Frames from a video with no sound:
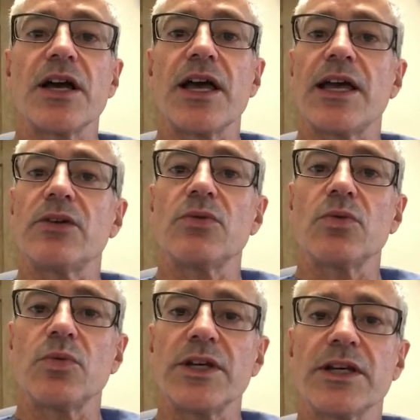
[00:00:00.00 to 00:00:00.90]
and
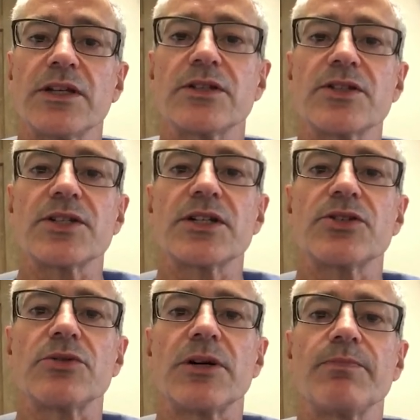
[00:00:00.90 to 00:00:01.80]
we can set
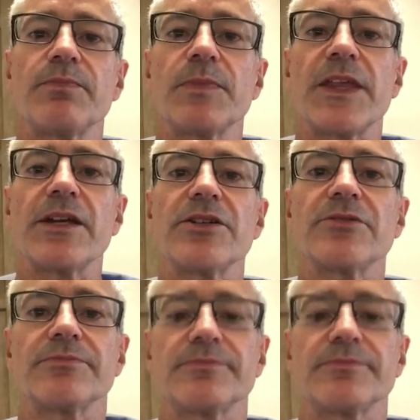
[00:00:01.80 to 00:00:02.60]
you up. Thank you.